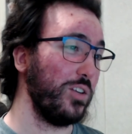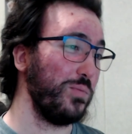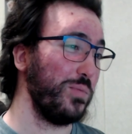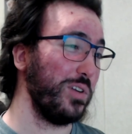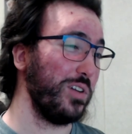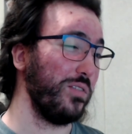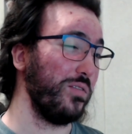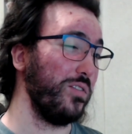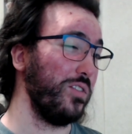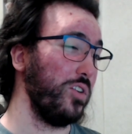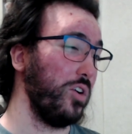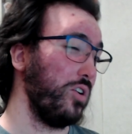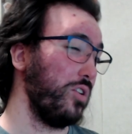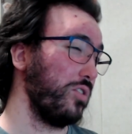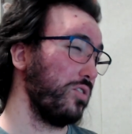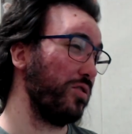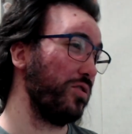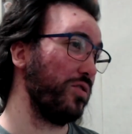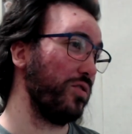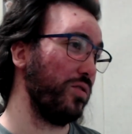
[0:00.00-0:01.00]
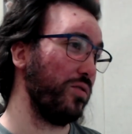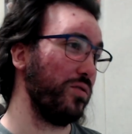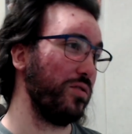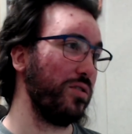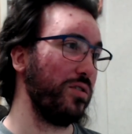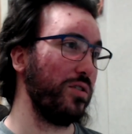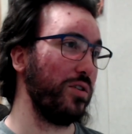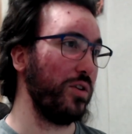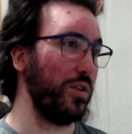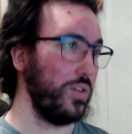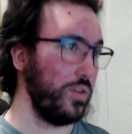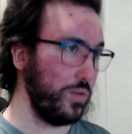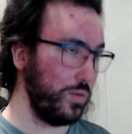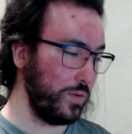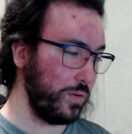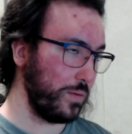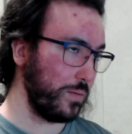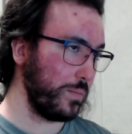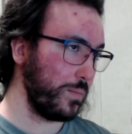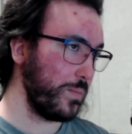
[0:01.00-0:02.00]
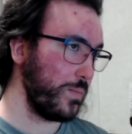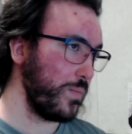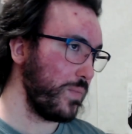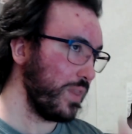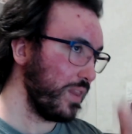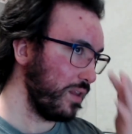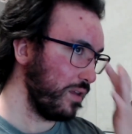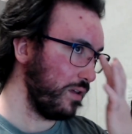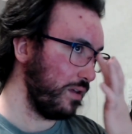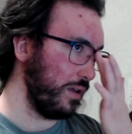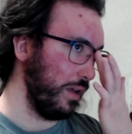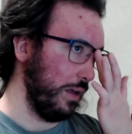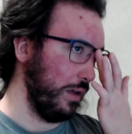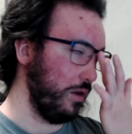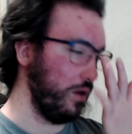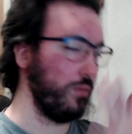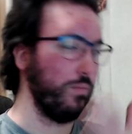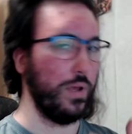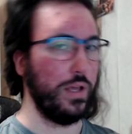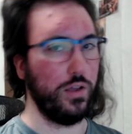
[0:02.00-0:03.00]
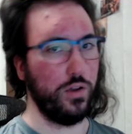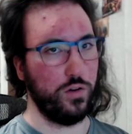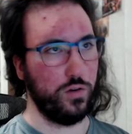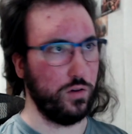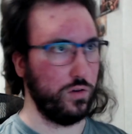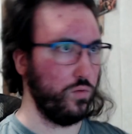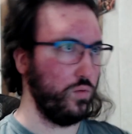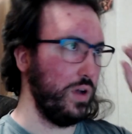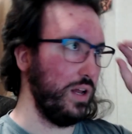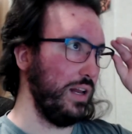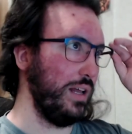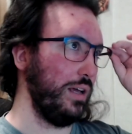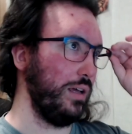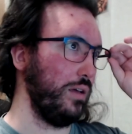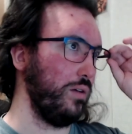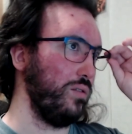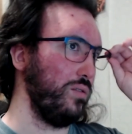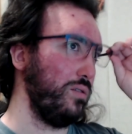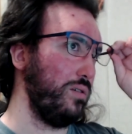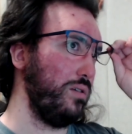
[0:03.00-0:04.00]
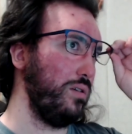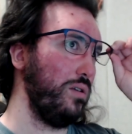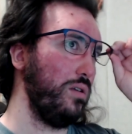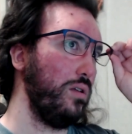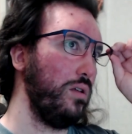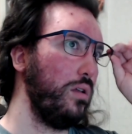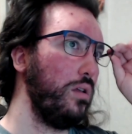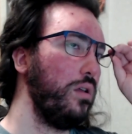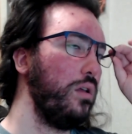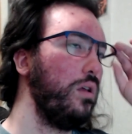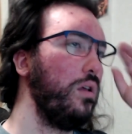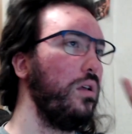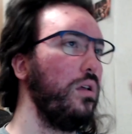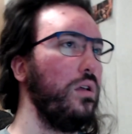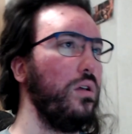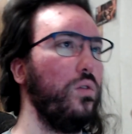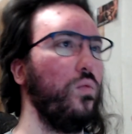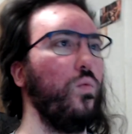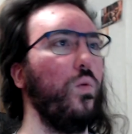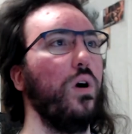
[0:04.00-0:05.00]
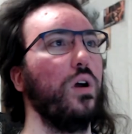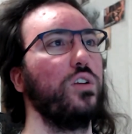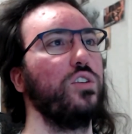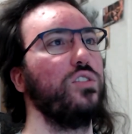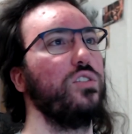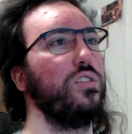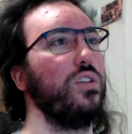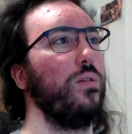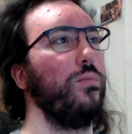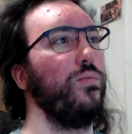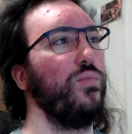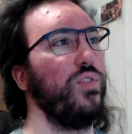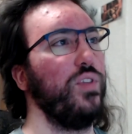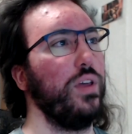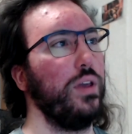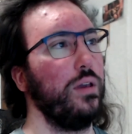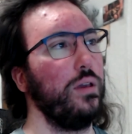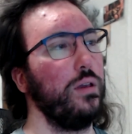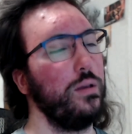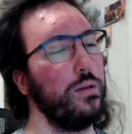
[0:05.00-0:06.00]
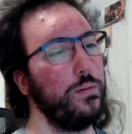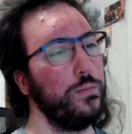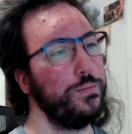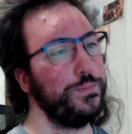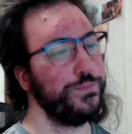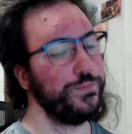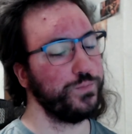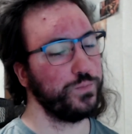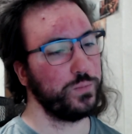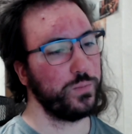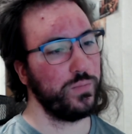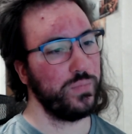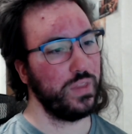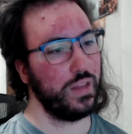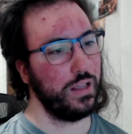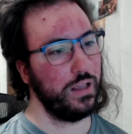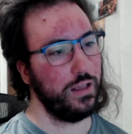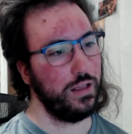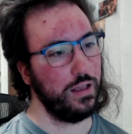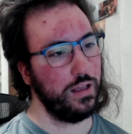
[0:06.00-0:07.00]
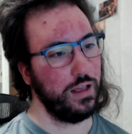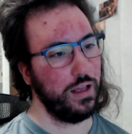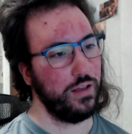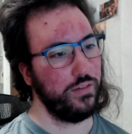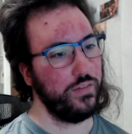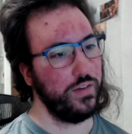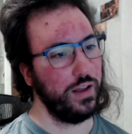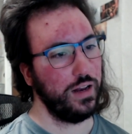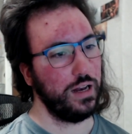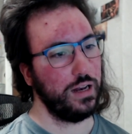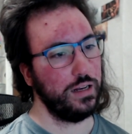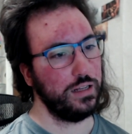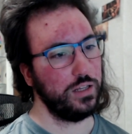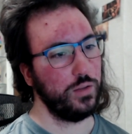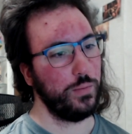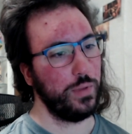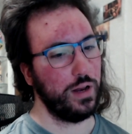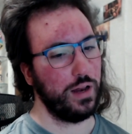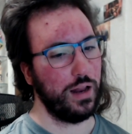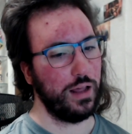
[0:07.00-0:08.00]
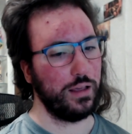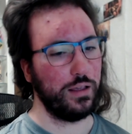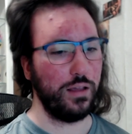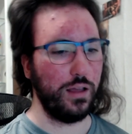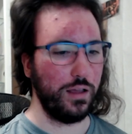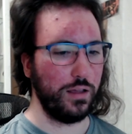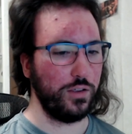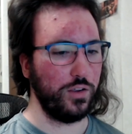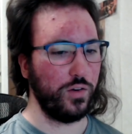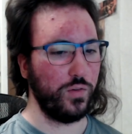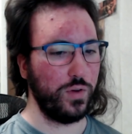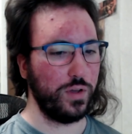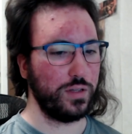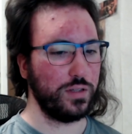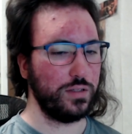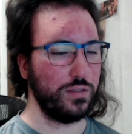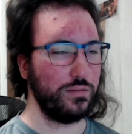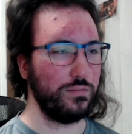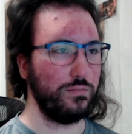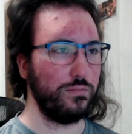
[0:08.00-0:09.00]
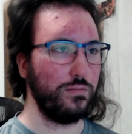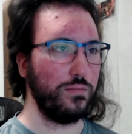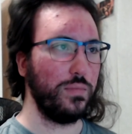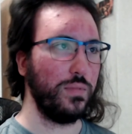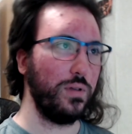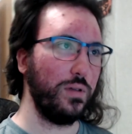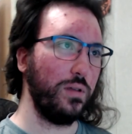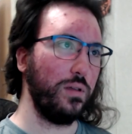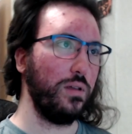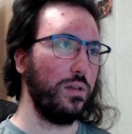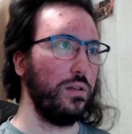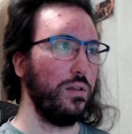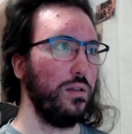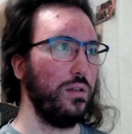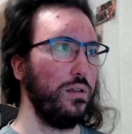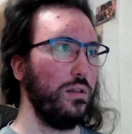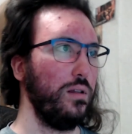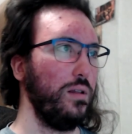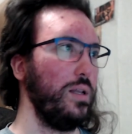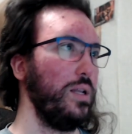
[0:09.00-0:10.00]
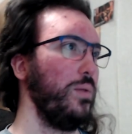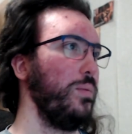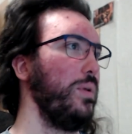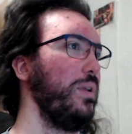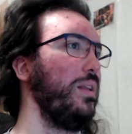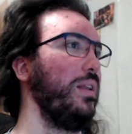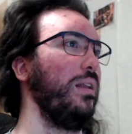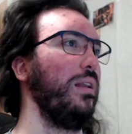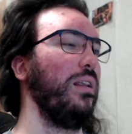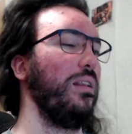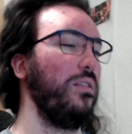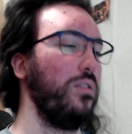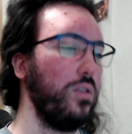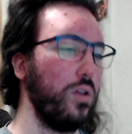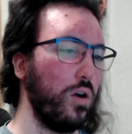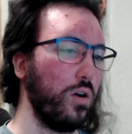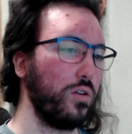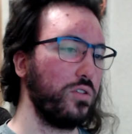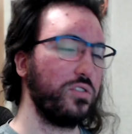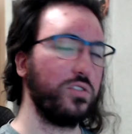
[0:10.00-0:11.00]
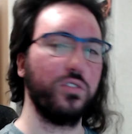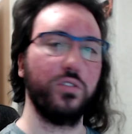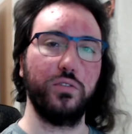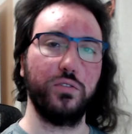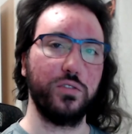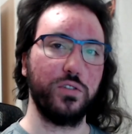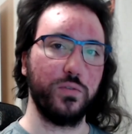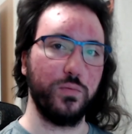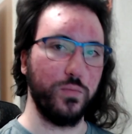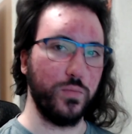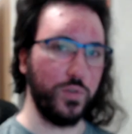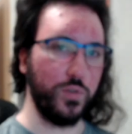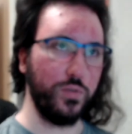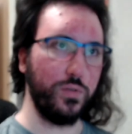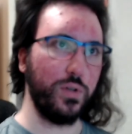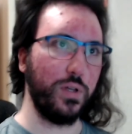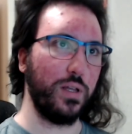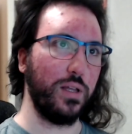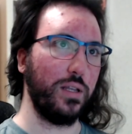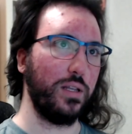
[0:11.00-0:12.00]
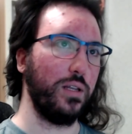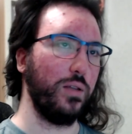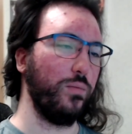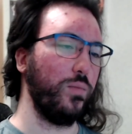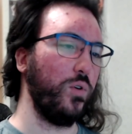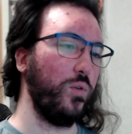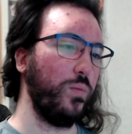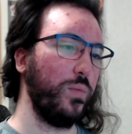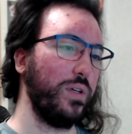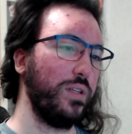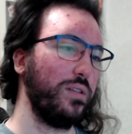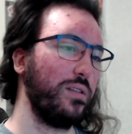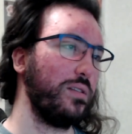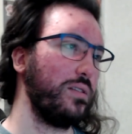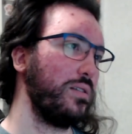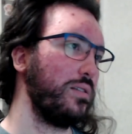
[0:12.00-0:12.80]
of Dark Souls 2 on my own while I watch something. I feel a little bit like, you know what? A little bit in a Dark Souls mood at the moment.